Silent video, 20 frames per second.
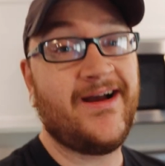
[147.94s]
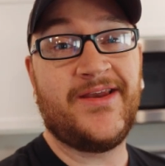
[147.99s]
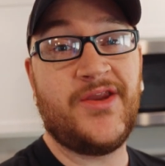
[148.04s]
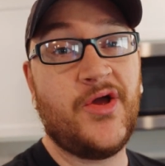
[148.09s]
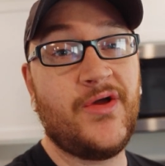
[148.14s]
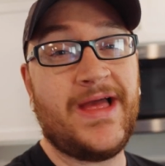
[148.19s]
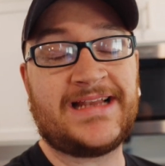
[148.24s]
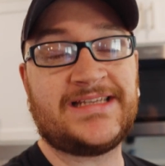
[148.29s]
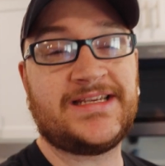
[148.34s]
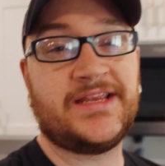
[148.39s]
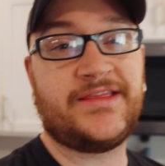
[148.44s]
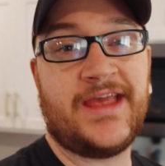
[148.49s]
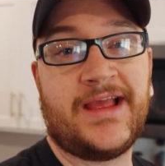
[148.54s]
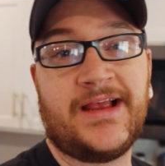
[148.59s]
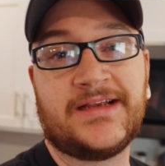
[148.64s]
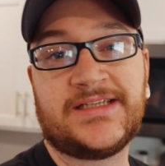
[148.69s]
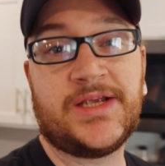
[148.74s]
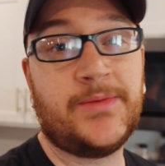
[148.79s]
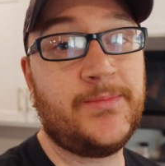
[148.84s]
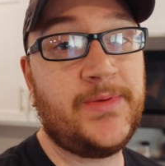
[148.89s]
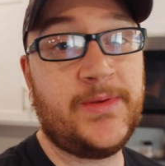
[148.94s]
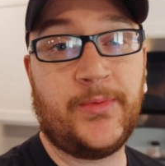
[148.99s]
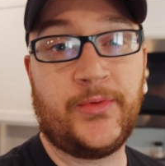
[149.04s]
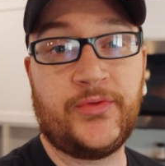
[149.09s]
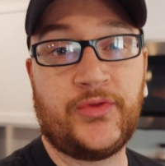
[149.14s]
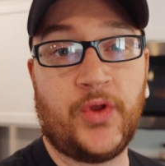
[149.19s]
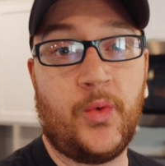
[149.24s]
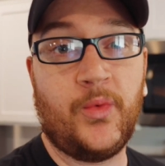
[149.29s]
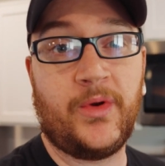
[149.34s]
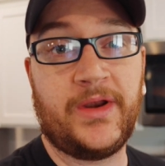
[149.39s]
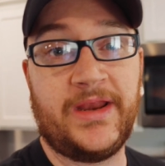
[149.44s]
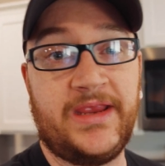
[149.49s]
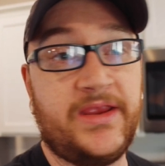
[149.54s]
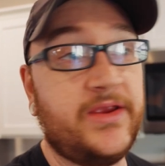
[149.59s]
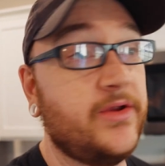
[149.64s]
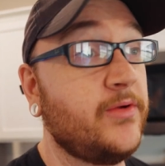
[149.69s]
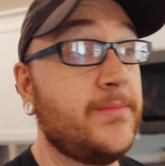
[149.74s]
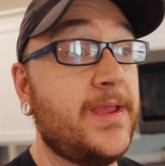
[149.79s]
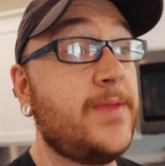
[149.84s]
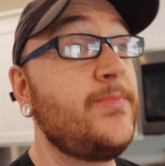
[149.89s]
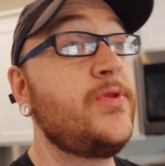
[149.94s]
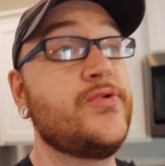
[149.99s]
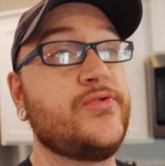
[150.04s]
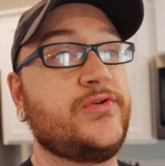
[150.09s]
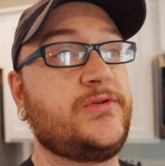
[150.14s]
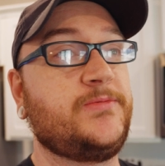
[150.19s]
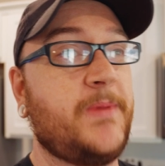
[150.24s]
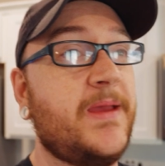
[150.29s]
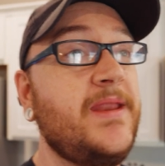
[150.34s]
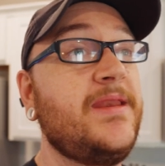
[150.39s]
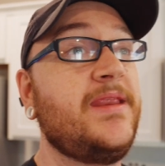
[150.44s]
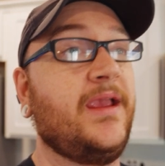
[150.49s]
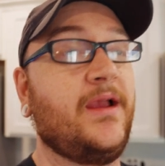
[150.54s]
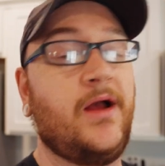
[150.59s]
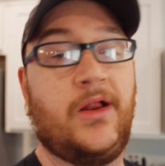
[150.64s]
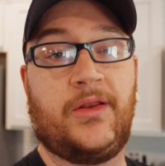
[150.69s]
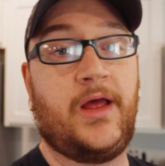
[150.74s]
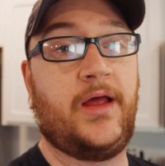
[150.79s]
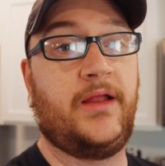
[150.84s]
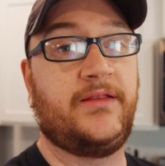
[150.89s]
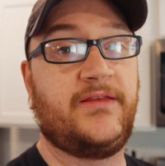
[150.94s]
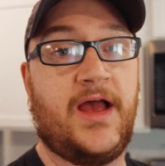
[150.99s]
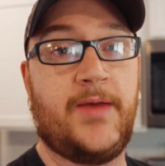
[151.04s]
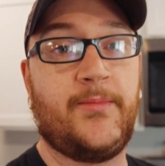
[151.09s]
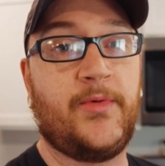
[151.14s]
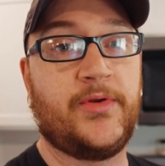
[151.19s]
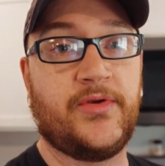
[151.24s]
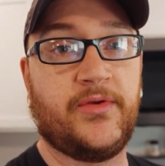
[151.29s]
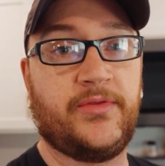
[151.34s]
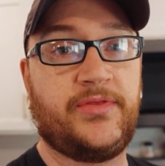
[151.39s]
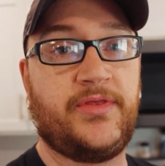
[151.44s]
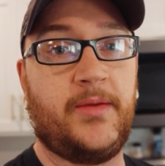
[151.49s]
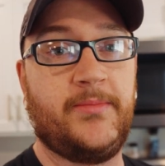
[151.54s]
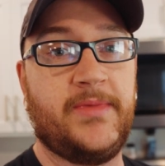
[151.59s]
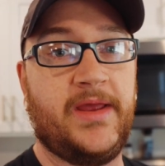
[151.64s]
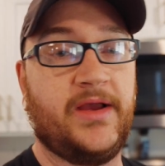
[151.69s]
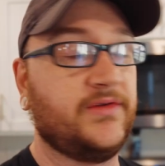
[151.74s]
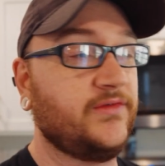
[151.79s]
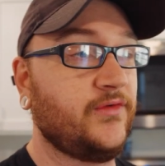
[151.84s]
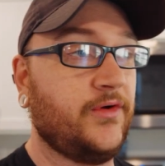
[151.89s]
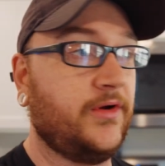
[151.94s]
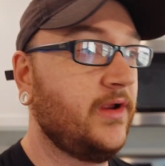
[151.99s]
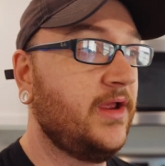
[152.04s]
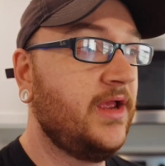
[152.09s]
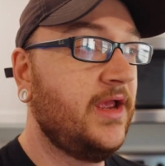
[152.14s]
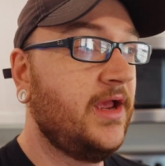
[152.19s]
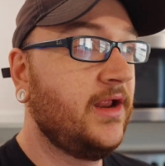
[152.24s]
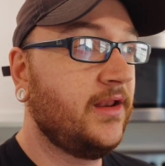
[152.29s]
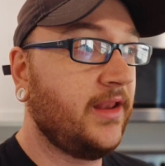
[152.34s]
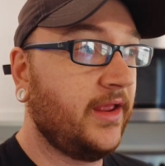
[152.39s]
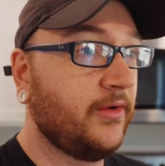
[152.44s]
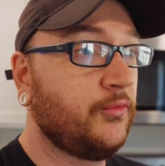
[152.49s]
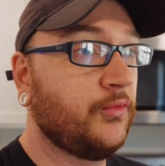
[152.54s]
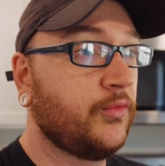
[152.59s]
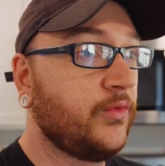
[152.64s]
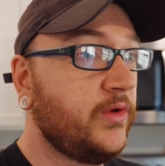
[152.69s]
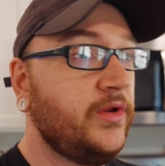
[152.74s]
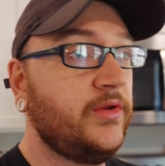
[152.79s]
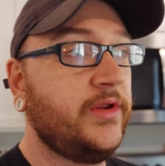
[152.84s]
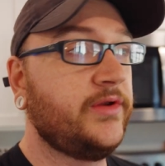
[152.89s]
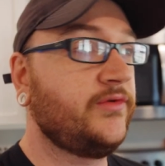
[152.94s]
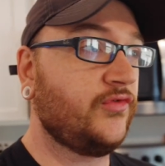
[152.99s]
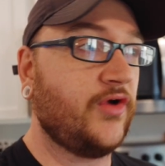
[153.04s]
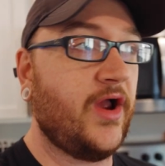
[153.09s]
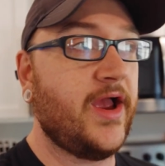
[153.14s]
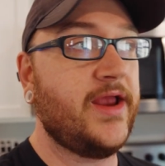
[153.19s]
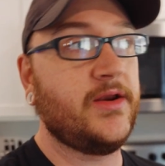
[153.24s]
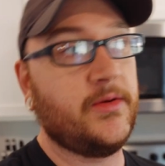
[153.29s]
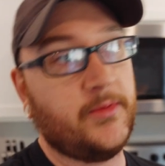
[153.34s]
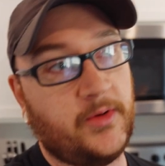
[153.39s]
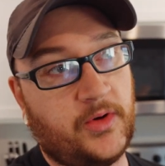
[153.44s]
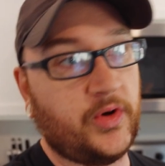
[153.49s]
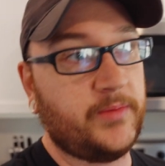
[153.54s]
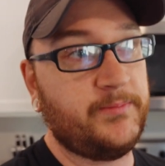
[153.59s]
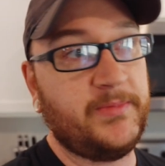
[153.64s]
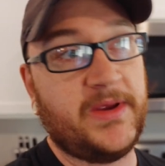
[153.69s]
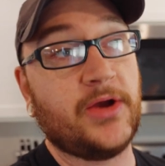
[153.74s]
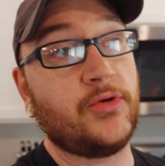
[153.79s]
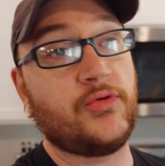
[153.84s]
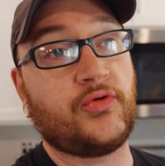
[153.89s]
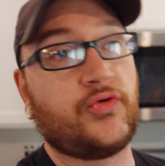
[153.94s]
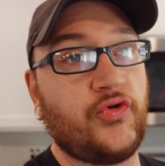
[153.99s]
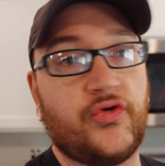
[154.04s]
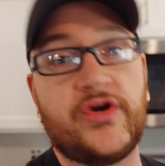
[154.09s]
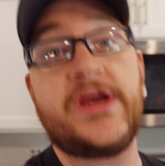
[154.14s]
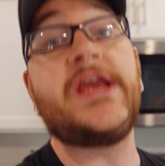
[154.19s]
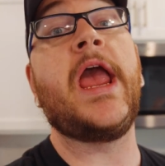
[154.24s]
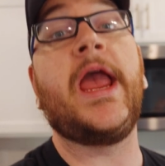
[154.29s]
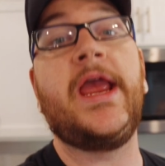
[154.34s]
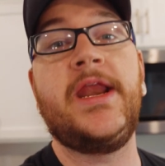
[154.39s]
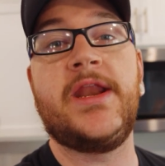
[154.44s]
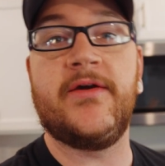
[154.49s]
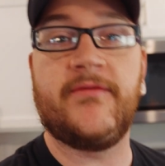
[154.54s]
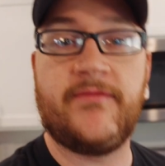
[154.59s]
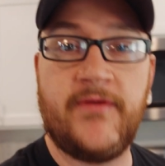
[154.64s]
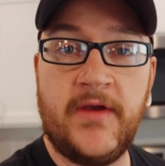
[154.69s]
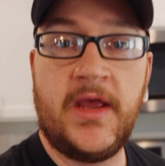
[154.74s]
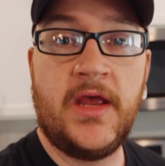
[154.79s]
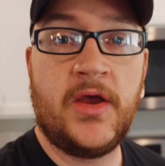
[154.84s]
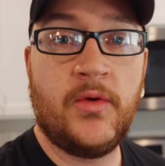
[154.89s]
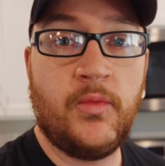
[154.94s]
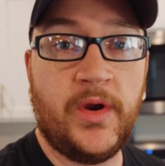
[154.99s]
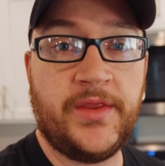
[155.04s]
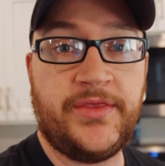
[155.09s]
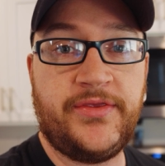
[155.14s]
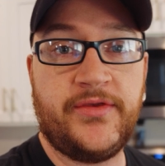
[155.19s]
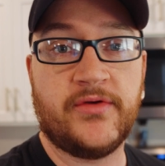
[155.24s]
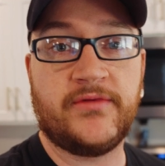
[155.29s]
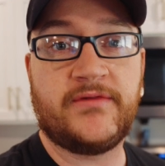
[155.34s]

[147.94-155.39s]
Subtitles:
I know that's the thing that some people don't want to hear. Maybe you're spending a lot of time on your thumbnails or like really trying to get creative with your